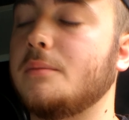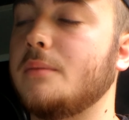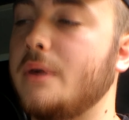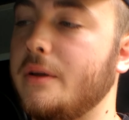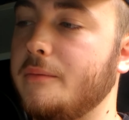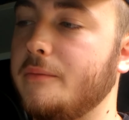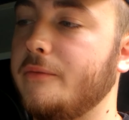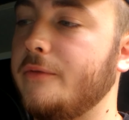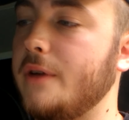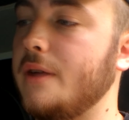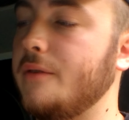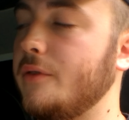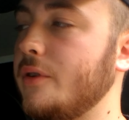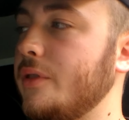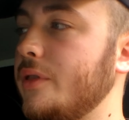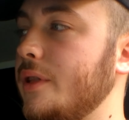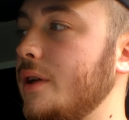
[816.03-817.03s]
my
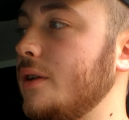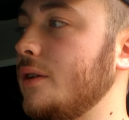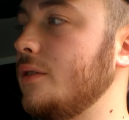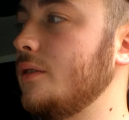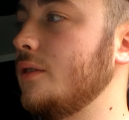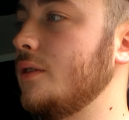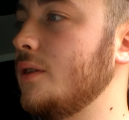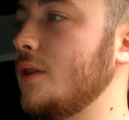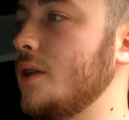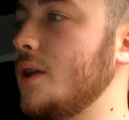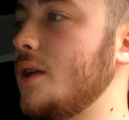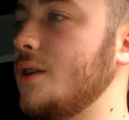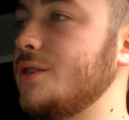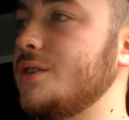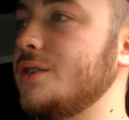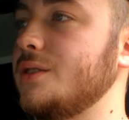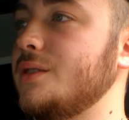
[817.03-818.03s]
favorite thing.
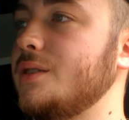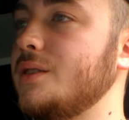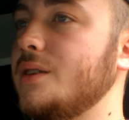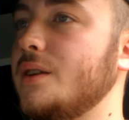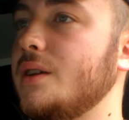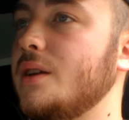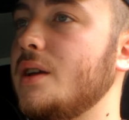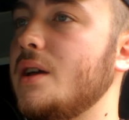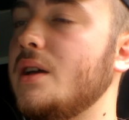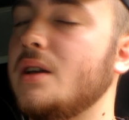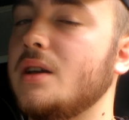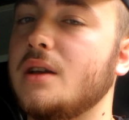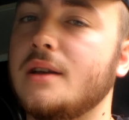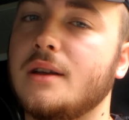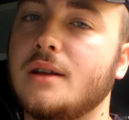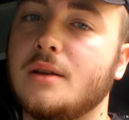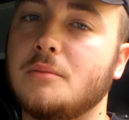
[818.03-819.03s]
It's just
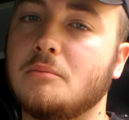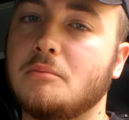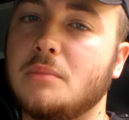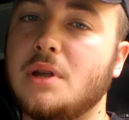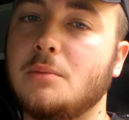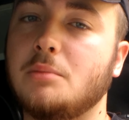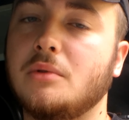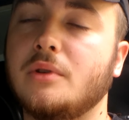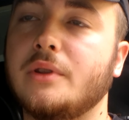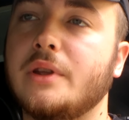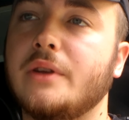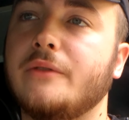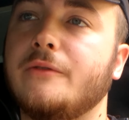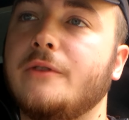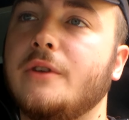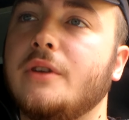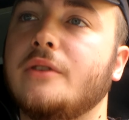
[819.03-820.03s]
people in the
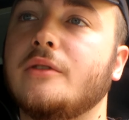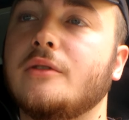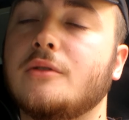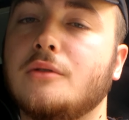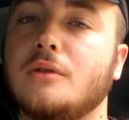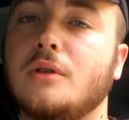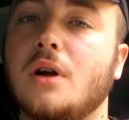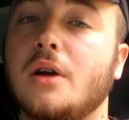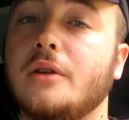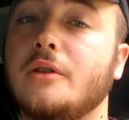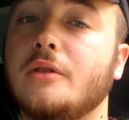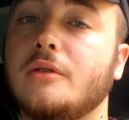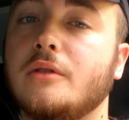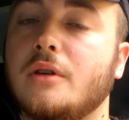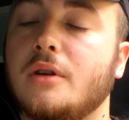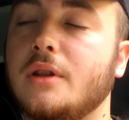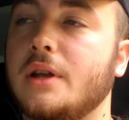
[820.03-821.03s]
physical
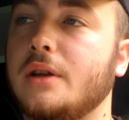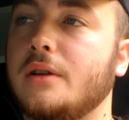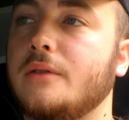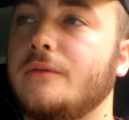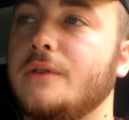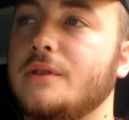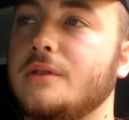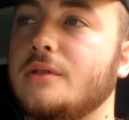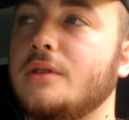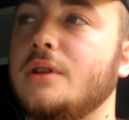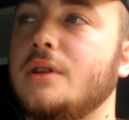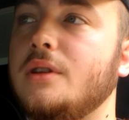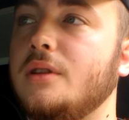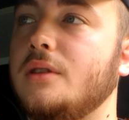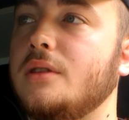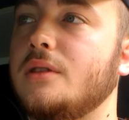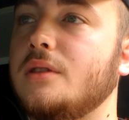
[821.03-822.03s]
audio, like
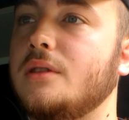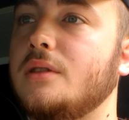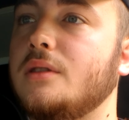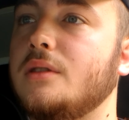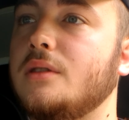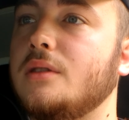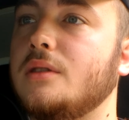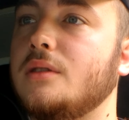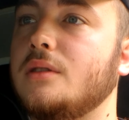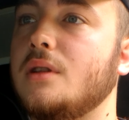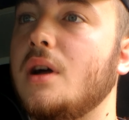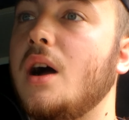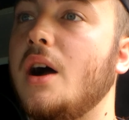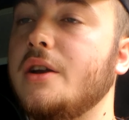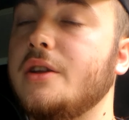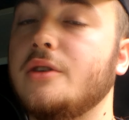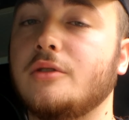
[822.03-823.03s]
physically the
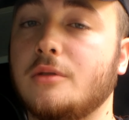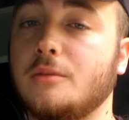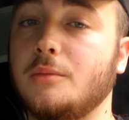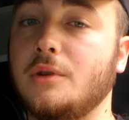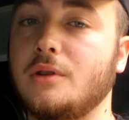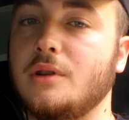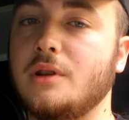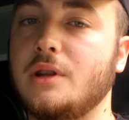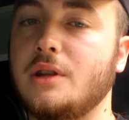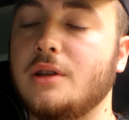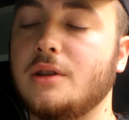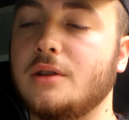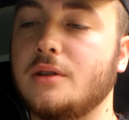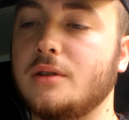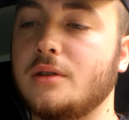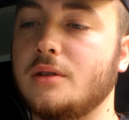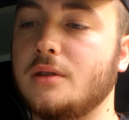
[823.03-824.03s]
audio community,
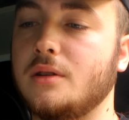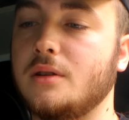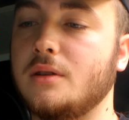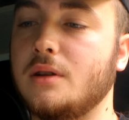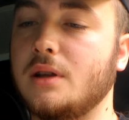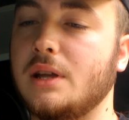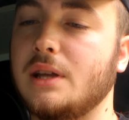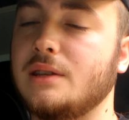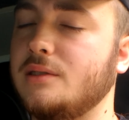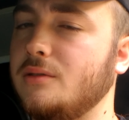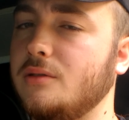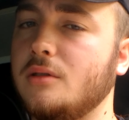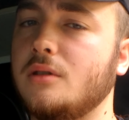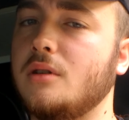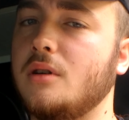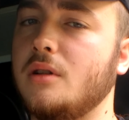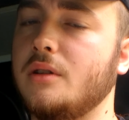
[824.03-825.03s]
I guess you
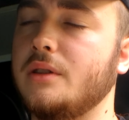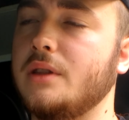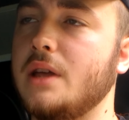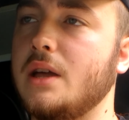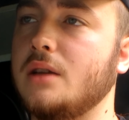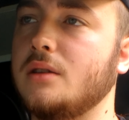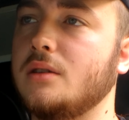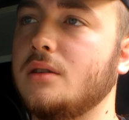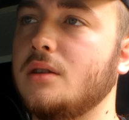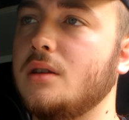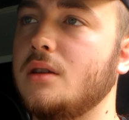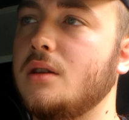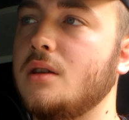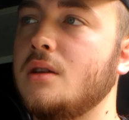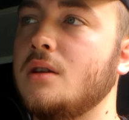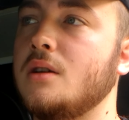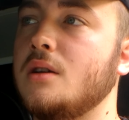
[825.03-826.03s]
could call it
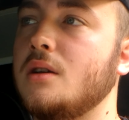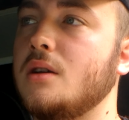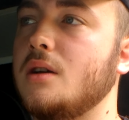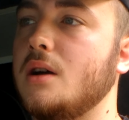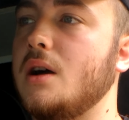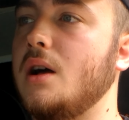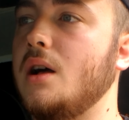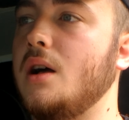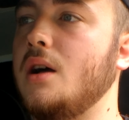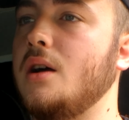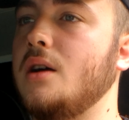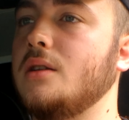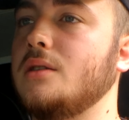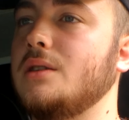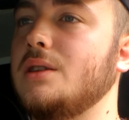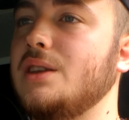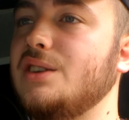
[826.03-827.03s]

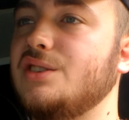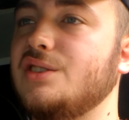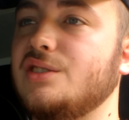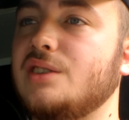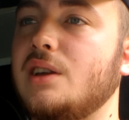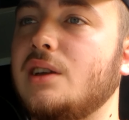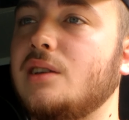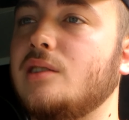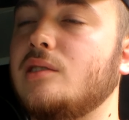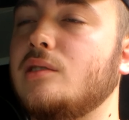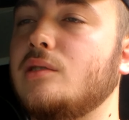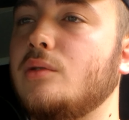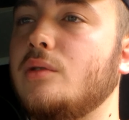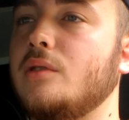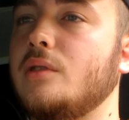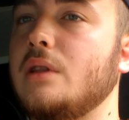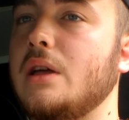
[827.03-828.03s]
that. It just like
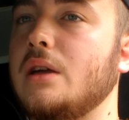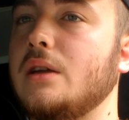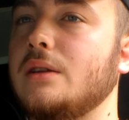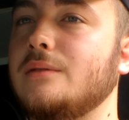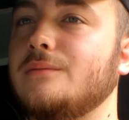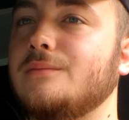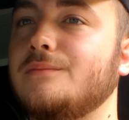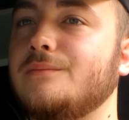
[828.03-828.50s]
sort of like